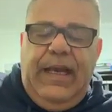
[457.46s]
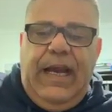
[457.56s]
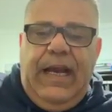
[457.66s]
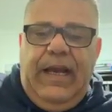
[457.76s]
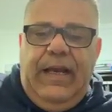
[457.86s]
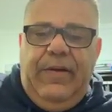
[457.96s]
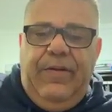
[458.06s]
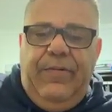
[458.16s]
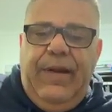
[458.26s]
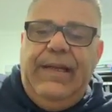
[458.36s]
are
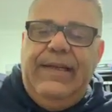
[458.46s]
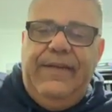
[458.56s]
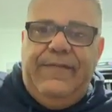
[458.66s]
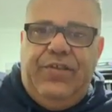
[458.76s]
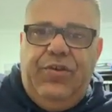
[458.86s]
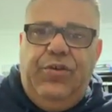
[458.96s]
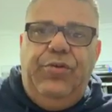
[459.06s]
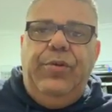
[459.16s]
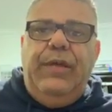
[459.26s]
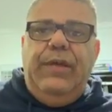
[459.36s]
relative
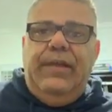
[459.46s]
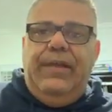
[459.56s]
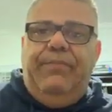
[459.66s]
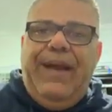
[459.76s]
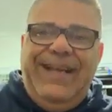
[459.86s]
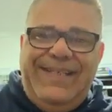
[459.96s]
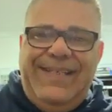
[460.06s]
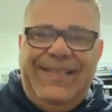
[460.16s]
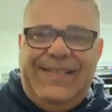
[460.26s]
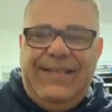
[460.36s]
to the
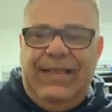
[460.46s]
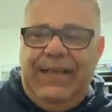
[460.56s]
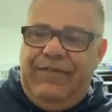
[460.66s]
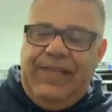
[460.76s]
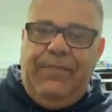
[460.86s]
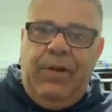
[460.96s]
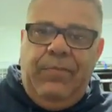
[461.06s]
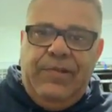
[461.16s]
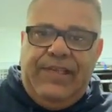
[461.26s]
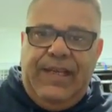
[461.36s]
basis. If
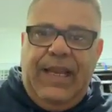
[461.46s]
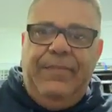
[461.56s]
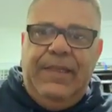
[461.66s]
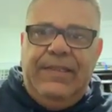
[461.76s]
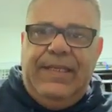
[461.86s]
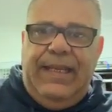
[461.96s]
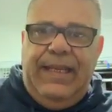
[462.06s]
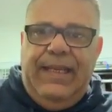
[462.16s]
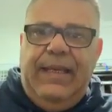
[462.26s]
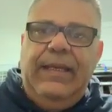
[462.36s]
someone was to come into
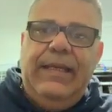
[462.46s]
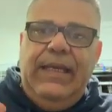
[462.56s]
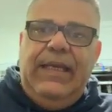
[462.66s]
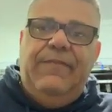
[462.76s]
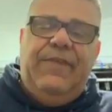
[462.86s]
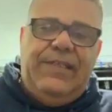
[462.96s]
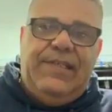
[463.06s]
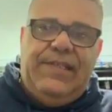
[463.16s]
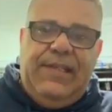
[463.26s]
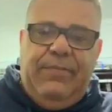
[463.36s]
here,
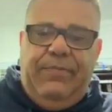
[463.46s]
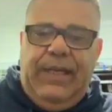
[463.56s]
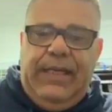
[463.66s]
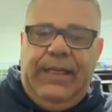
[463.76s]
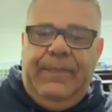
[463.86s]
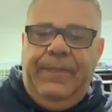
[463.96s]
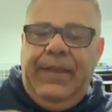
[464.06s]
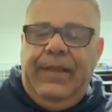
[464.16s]
invest a sum of money,